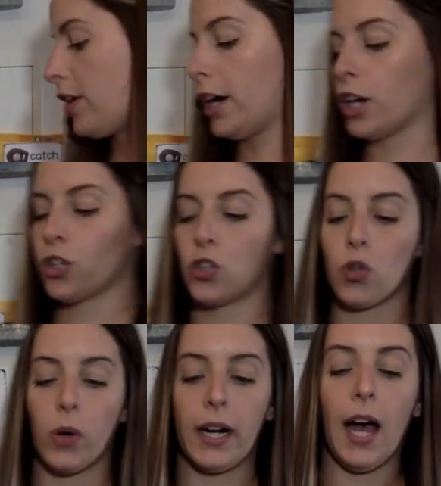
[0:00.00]
our
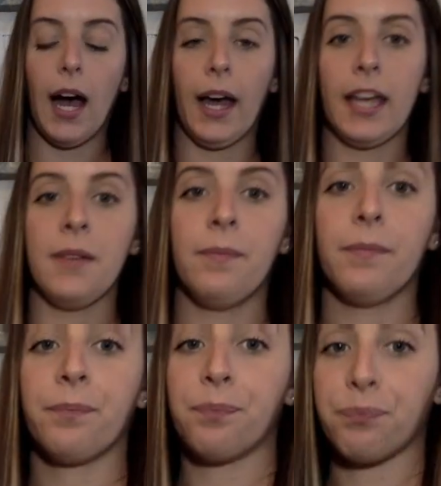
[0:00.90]
short I,
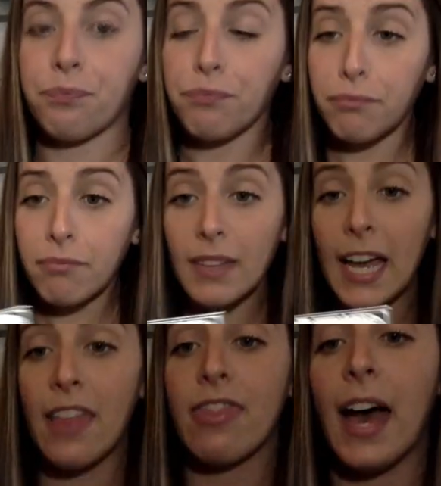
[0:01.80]

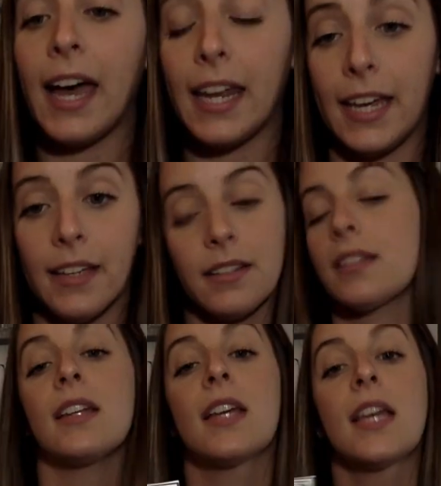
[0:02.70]
and that
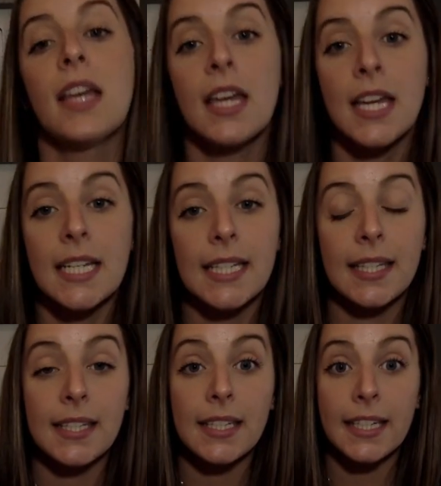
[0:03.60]
is
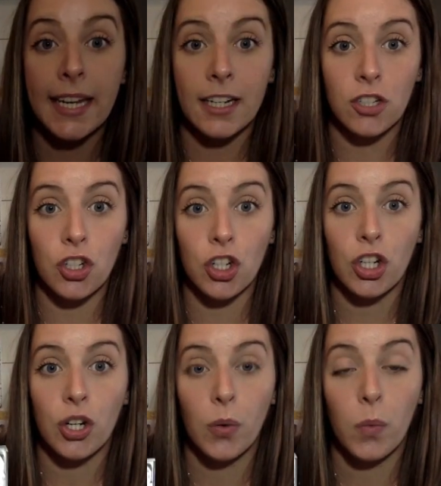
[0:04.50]

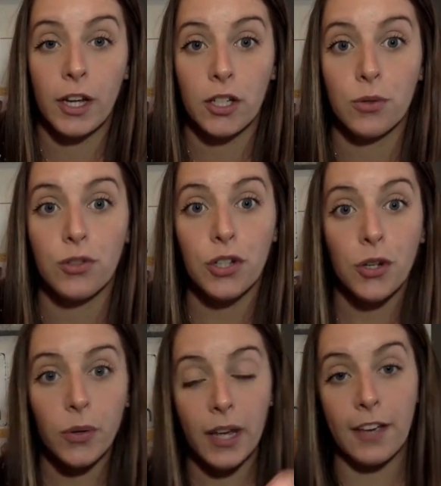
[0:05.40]
stitch. What you
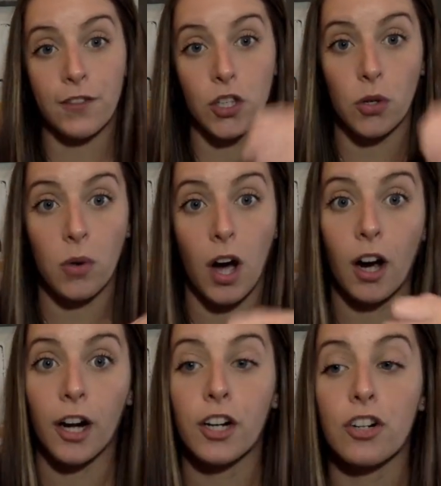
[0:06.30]
do if you
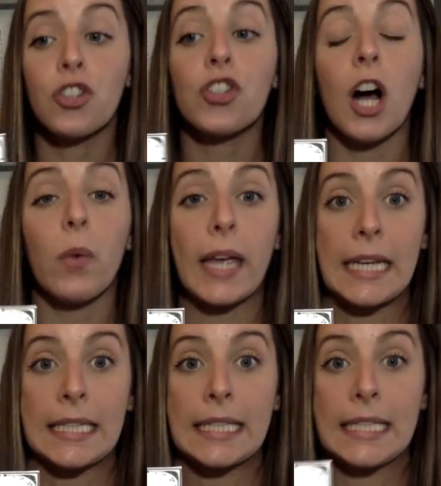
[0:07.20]
are
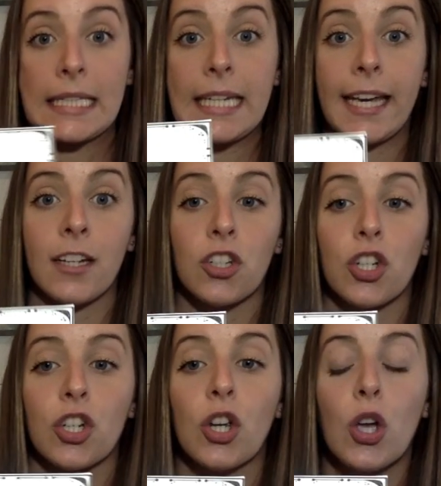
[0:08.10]
sewing,
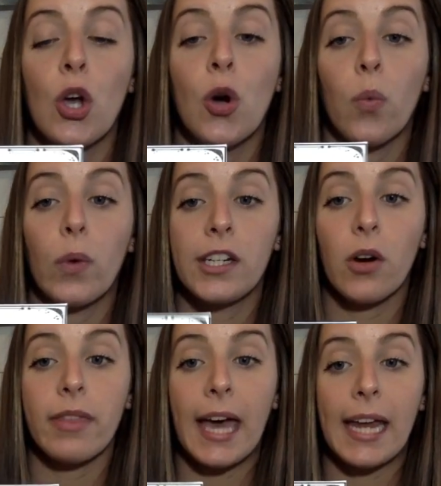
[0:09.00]
stitch. We
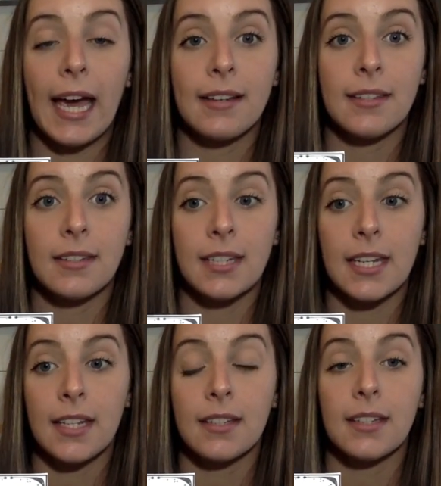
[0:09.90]
know that
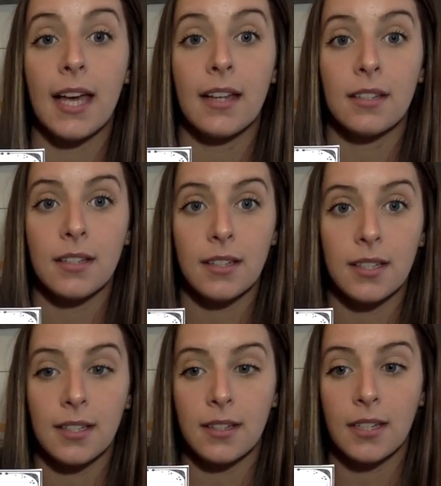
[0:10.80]
ST says
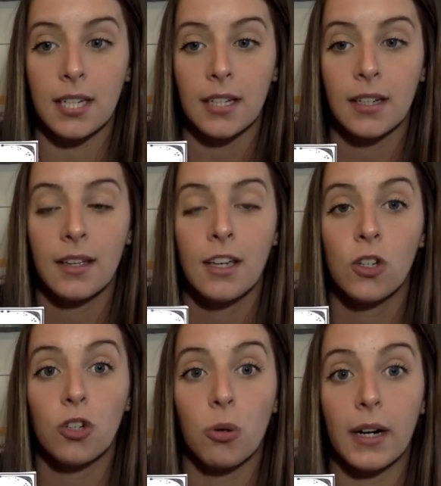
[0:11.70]
st,
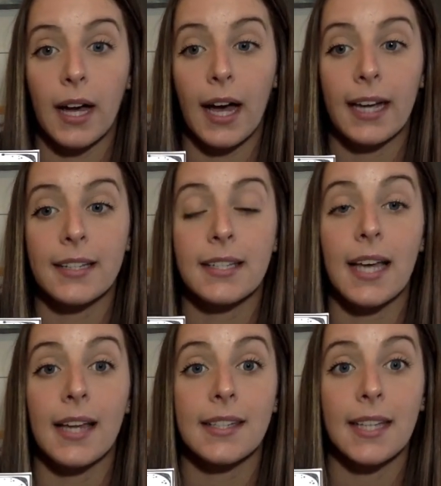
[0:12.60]
short I
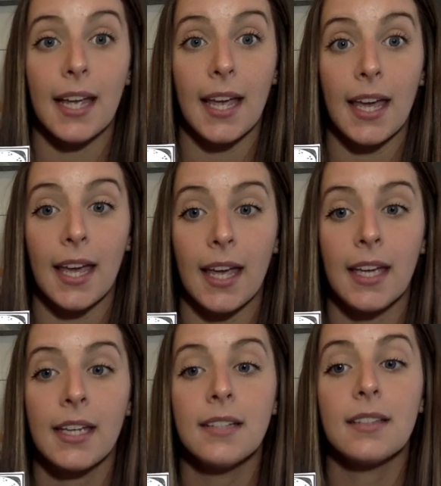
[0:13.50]
says I,
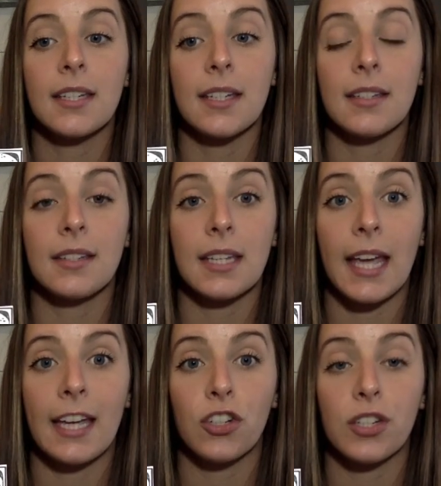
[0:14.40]

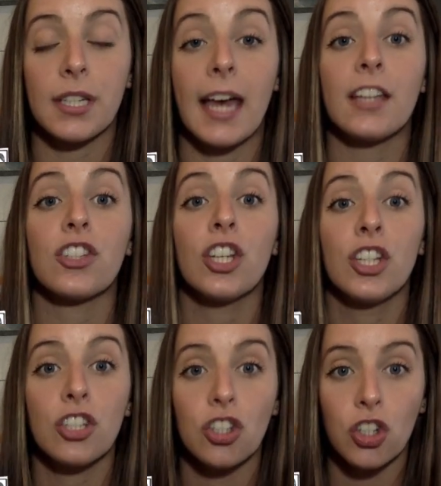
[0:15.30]
TCH says
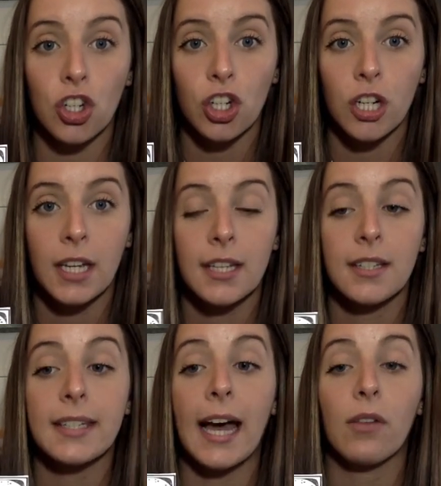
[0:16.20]
ch.
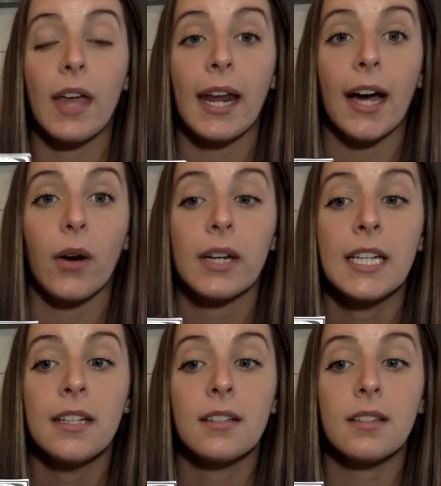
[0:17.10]
Sound that out.
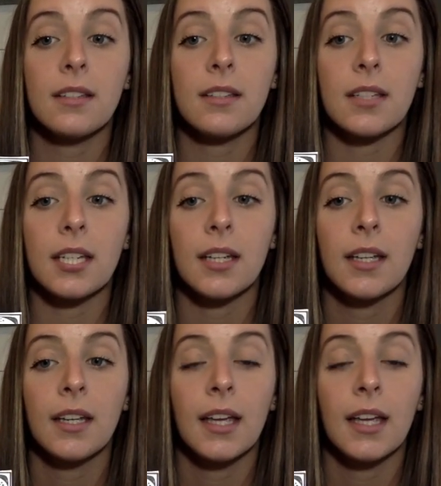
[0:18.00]
St,